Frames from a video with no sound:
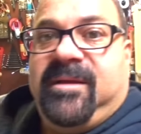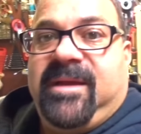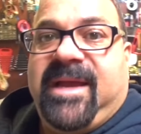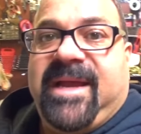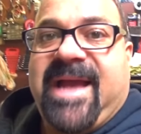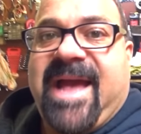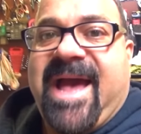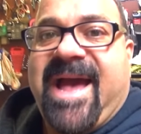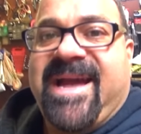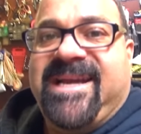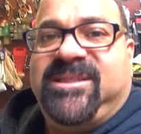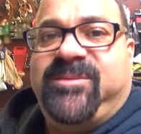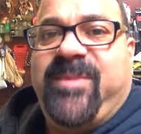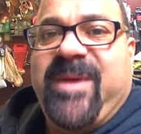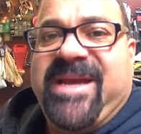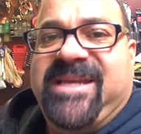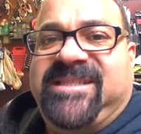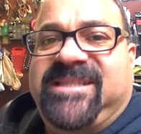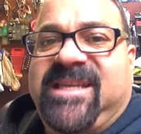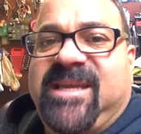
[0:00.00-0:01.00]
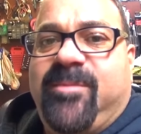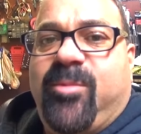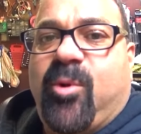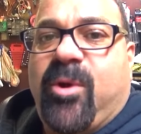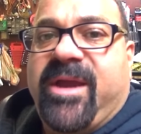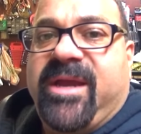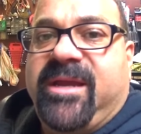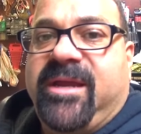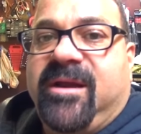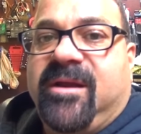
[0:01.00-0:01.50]
Hey guys,
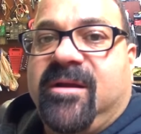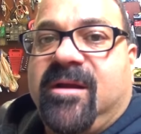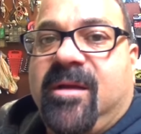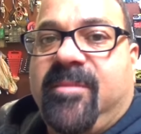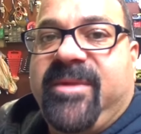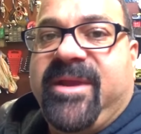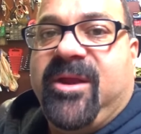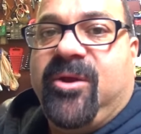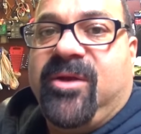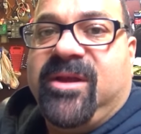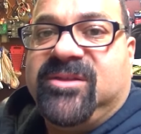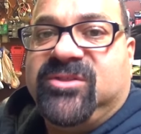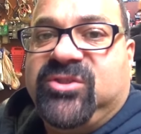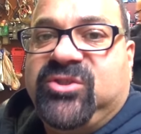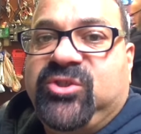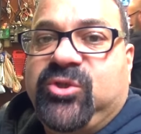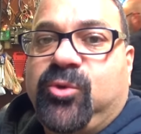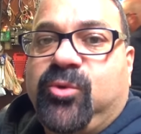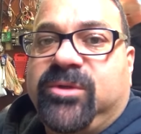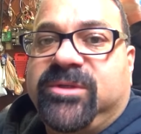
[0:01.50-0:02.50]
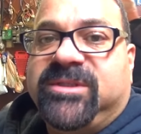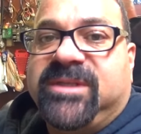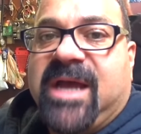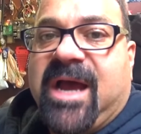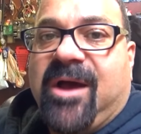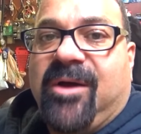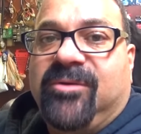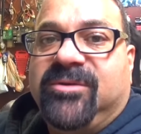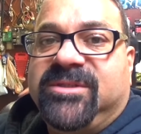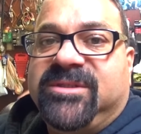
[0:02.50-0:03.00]
Paisteboy here. I'm here at Zuke's
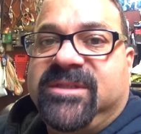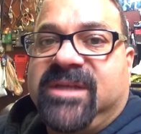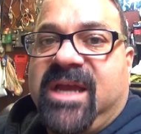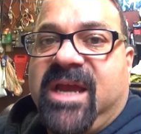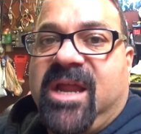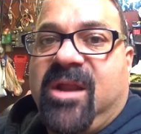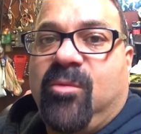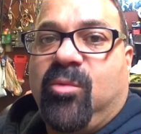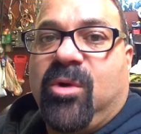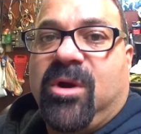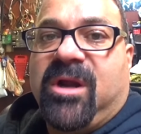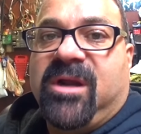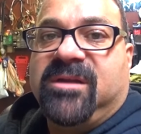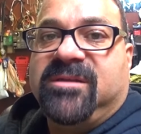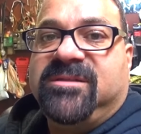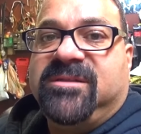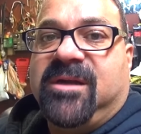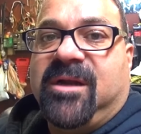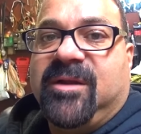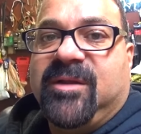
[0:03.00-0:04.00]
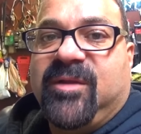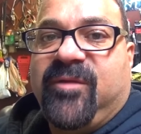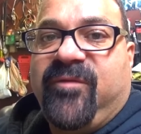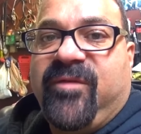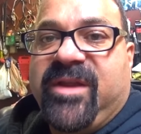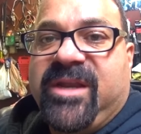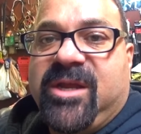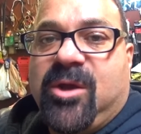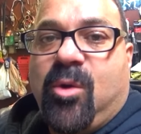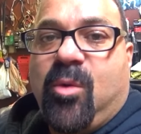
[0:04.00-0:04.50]
house and we're going to start the
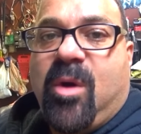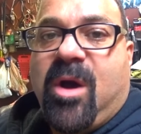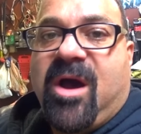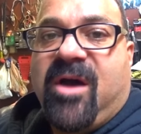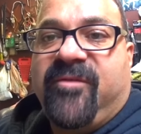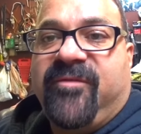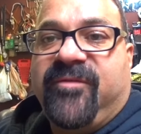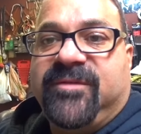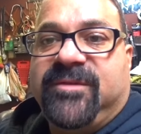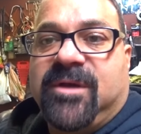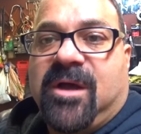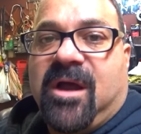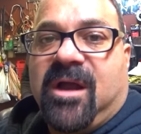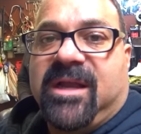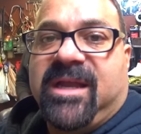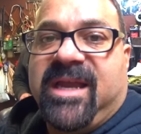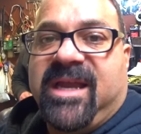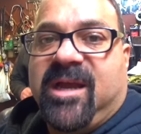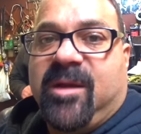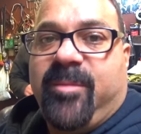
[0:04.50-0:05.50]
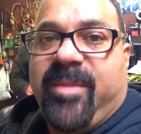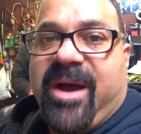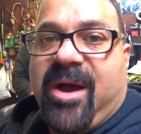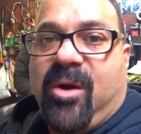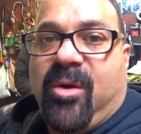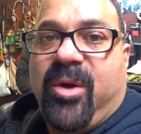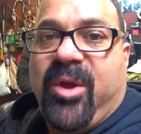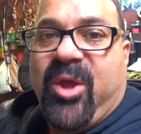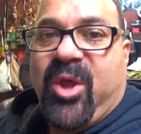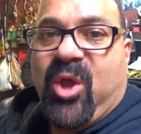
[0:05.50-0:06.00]
video off talking
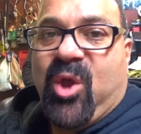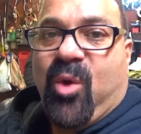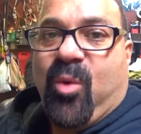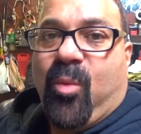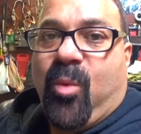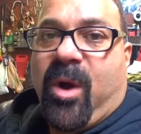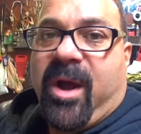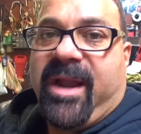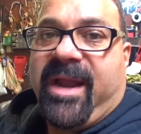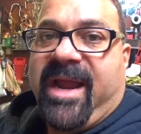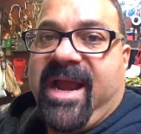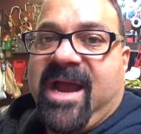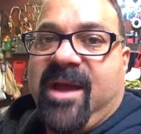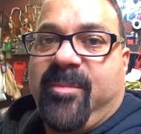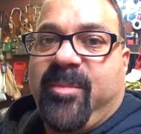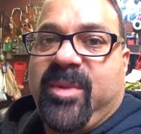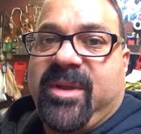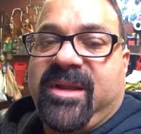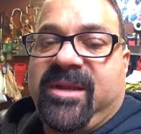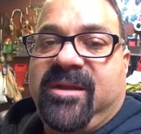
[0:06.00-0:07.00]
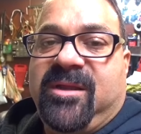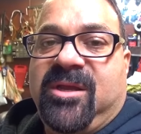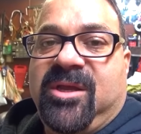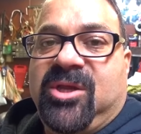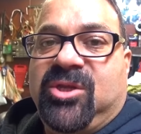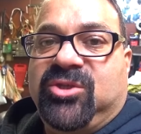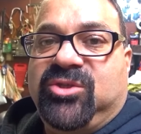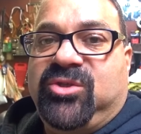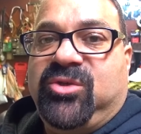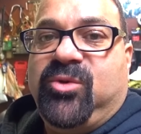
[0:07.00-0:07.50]
about what happened
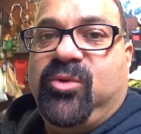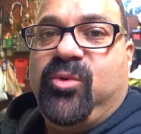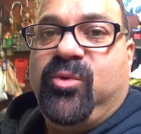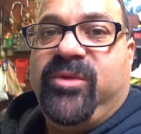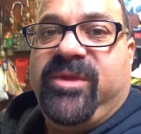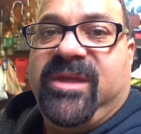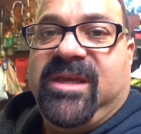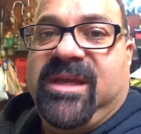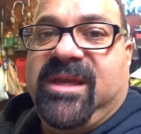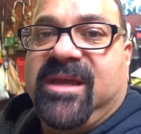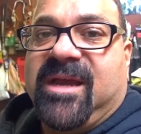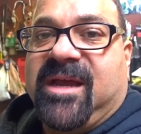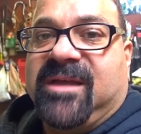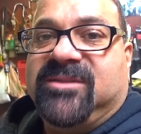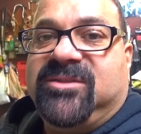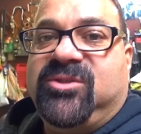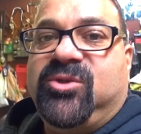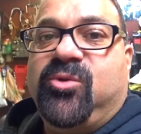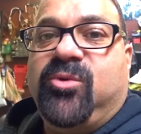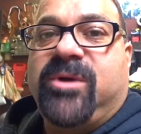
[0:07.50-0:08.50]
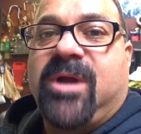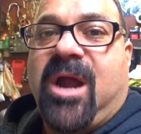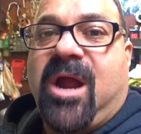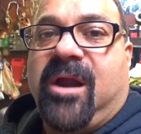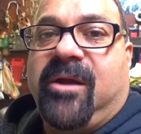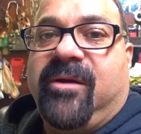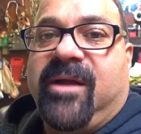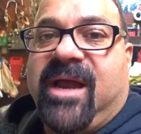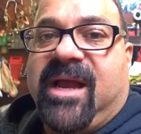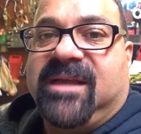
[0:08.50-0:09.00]
to the uh, Zuke
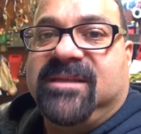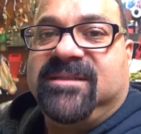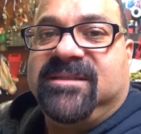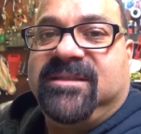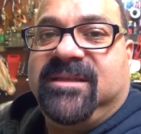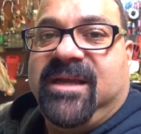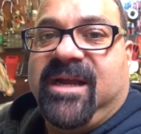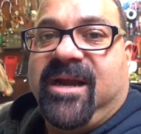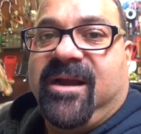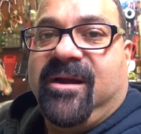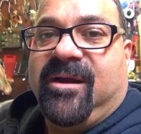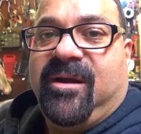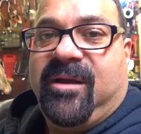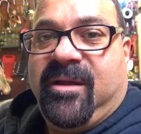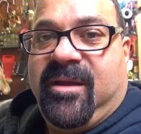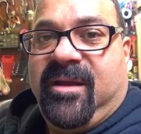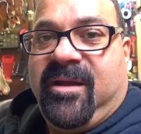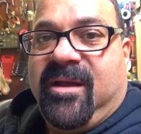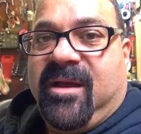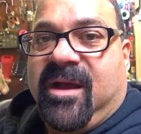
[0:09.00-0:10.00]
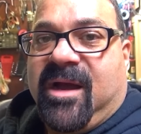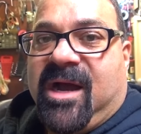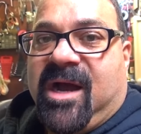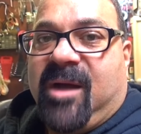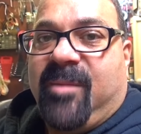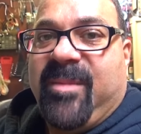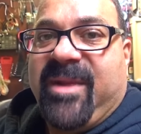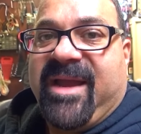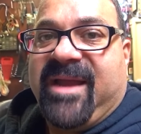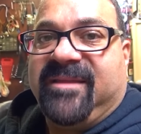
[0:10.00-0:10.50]
RS there
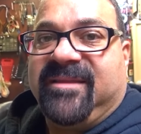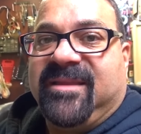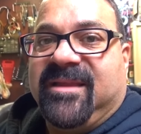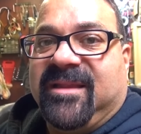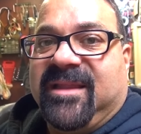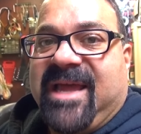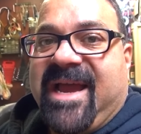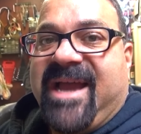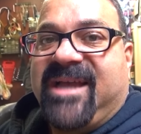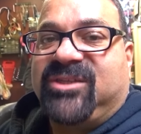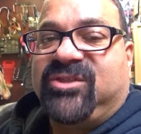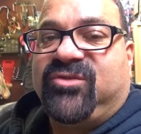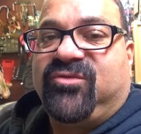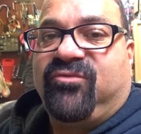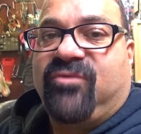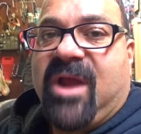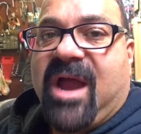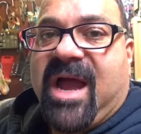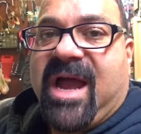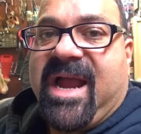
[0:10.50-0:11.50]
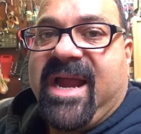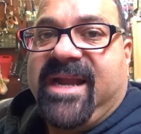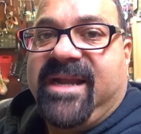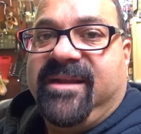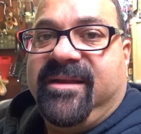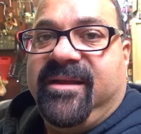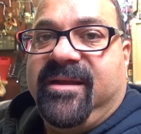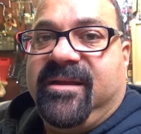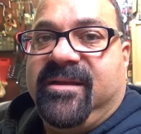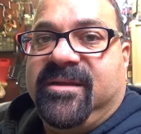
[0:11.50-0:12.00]
um, at the last
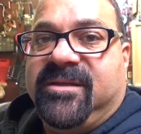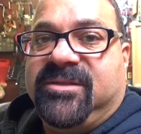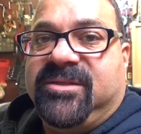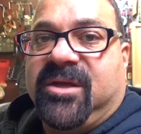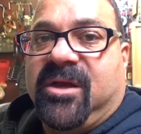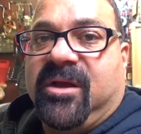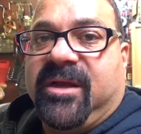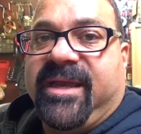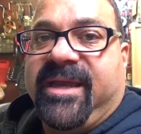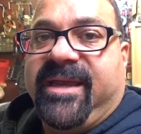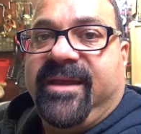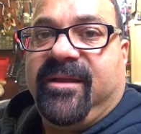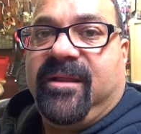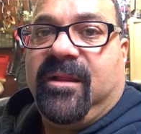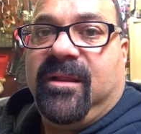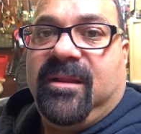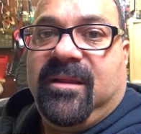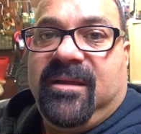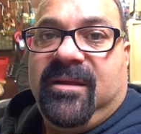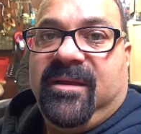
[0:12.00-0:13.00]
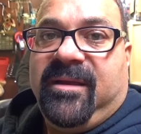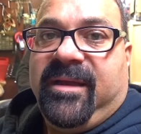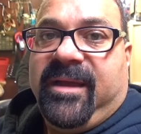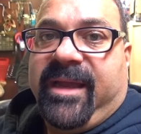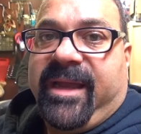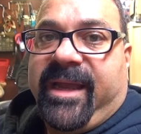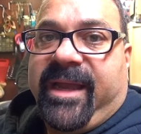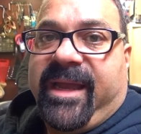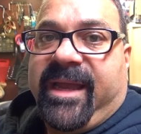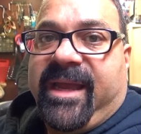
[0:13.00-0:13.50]
ride in Tug Hill
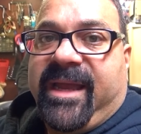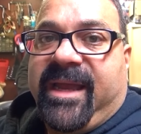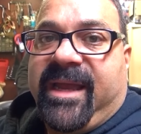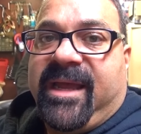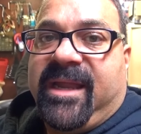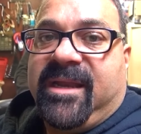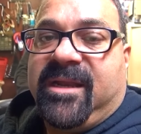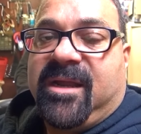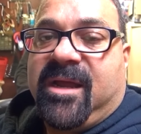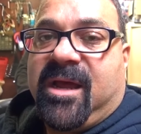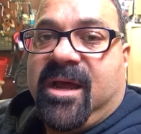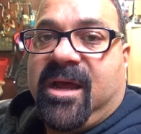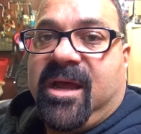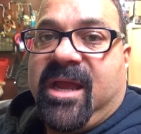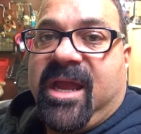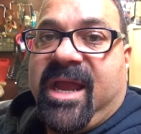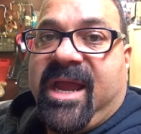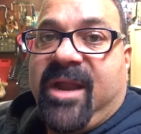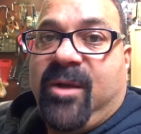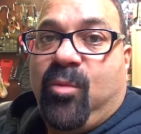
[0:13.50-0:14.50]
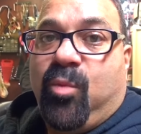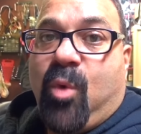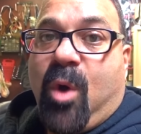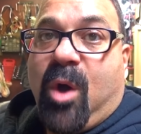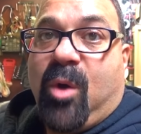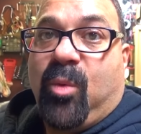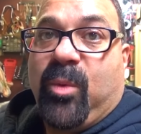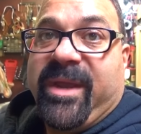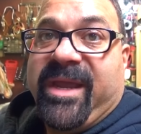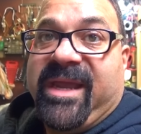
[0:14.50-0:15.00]
and, uh, and
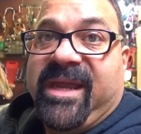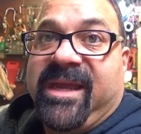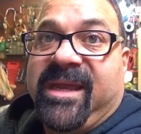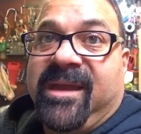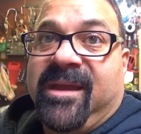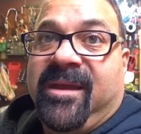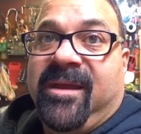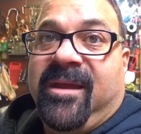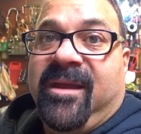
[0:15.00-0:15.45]
what we